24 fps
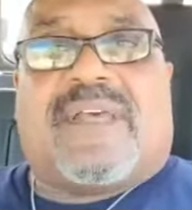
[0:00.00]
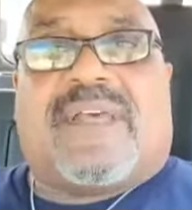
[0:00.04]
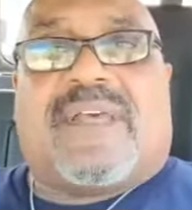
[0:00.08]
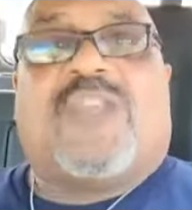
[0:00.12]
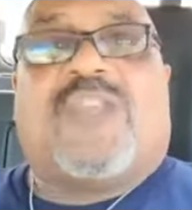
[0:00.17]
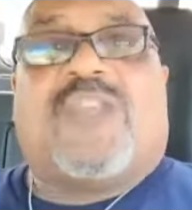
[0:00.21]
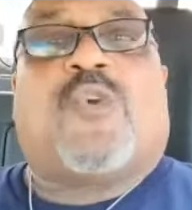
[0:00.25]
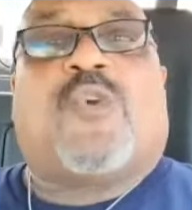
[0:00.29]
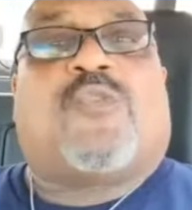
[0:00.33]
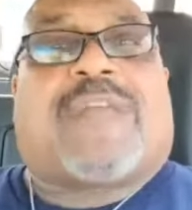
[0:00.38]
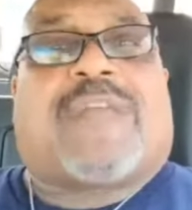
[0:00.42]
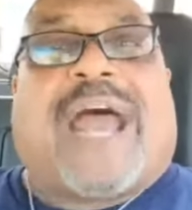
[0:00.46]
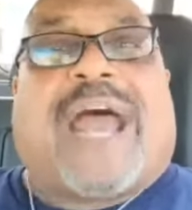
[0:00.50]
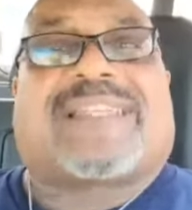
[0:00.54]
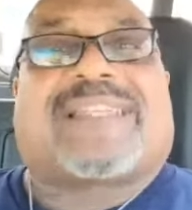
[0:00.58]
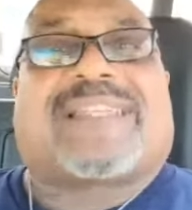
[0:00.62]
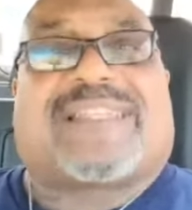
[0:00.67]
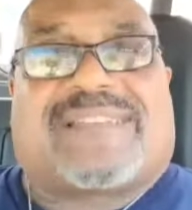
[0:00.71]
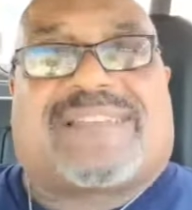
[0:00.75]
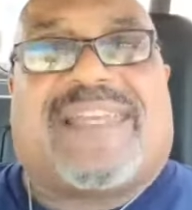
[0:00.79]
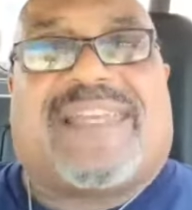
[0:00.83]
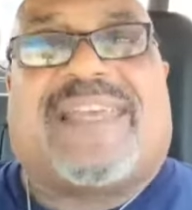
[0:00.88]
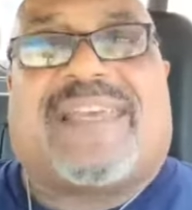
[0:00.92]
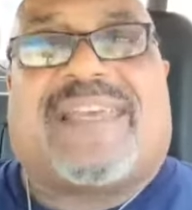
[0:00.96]
You got to
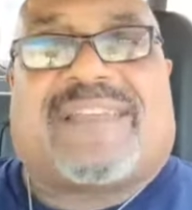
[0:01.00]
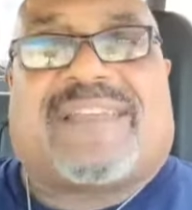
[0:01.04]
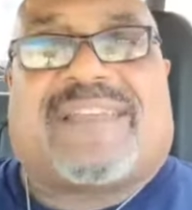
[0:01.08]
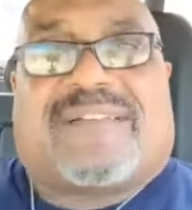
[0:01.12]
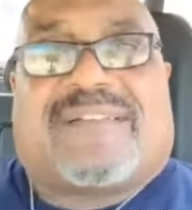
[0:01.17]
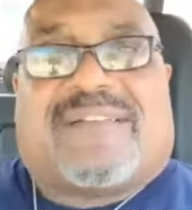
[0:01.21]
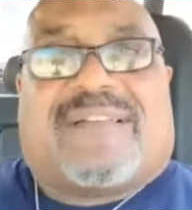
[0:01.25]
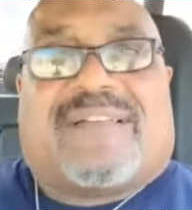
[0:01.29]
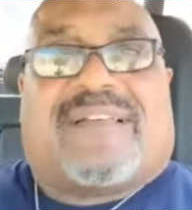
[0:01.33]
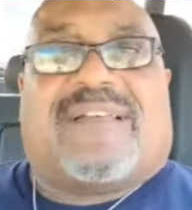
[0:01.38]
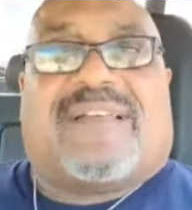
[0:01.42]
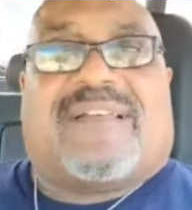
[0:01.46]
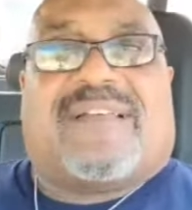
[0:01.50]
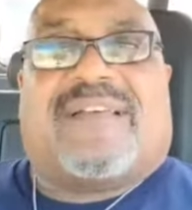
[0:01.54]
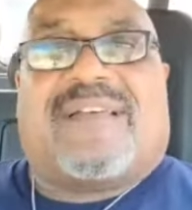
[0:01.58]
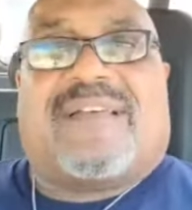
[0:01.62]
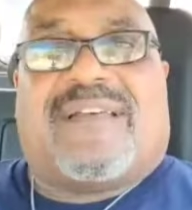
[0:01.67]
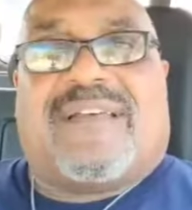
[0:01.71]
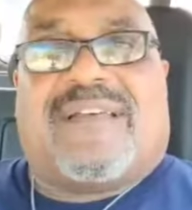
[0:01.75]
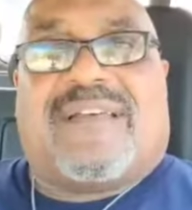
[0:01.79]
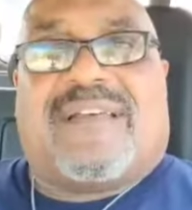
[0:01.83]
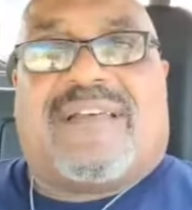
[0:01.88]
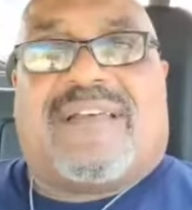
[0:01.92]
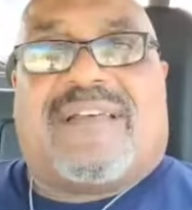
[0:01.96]
see it.
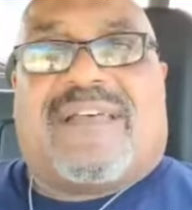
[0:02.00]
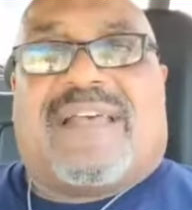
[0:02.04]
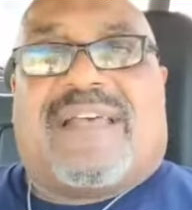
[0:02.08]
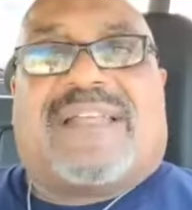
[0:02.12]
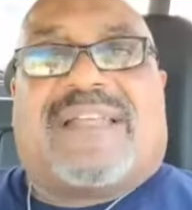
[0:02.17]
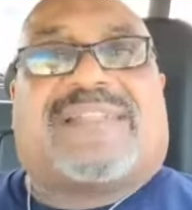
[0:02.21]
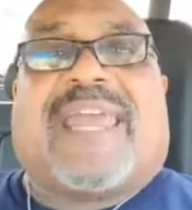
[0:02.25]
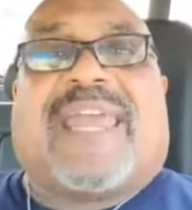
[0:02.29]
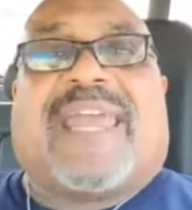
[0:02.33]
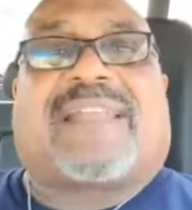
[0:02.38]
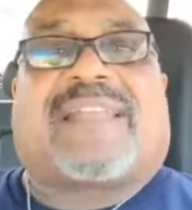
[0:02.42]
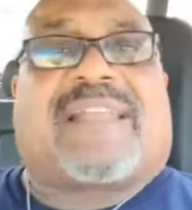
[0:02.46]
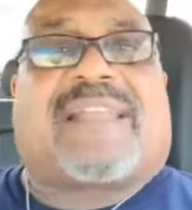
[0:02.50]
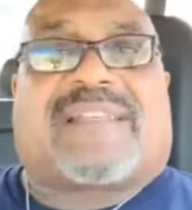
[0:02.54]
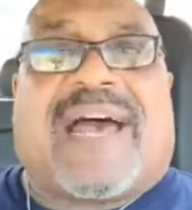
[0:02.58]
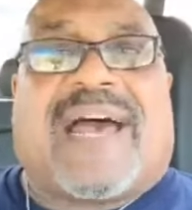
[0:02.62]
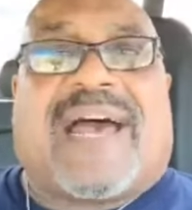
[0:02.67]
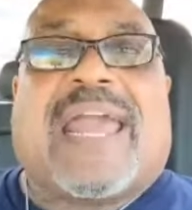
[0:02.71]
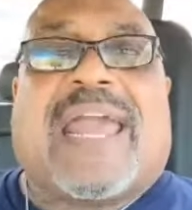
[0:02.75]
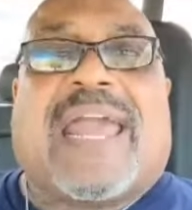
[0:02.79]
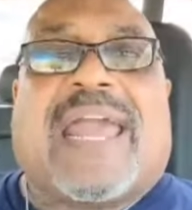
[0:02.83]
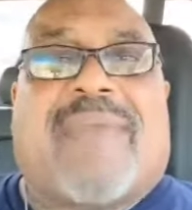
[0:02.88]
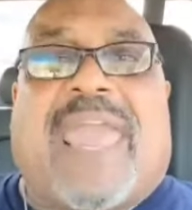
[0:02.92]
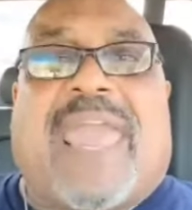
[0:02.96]
Take the
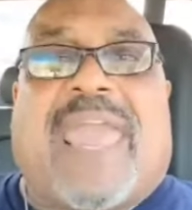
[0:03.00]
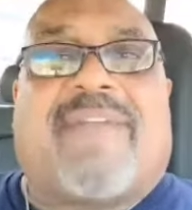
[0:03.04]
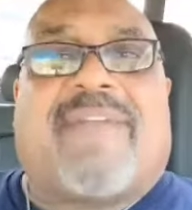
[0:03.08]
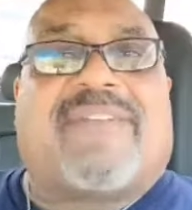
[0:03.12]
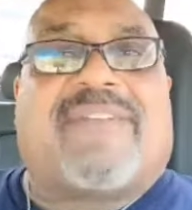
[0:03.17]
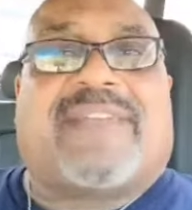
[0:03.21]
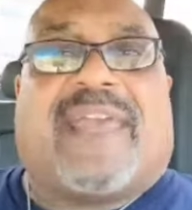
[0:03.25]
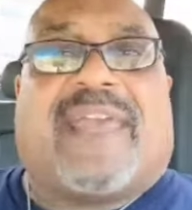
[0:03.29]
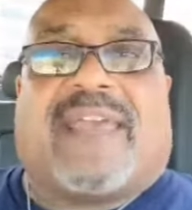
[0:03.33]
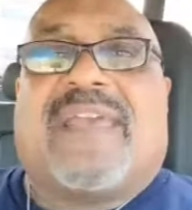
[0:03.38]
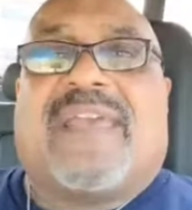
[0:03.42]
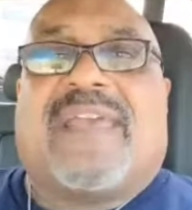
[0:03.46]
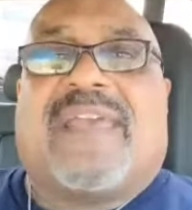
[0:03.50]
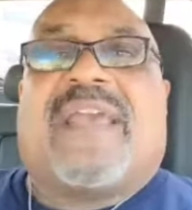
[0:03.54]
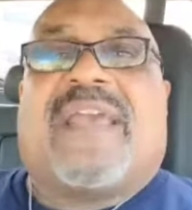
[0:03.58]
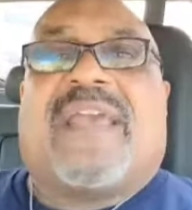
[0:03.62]
time every day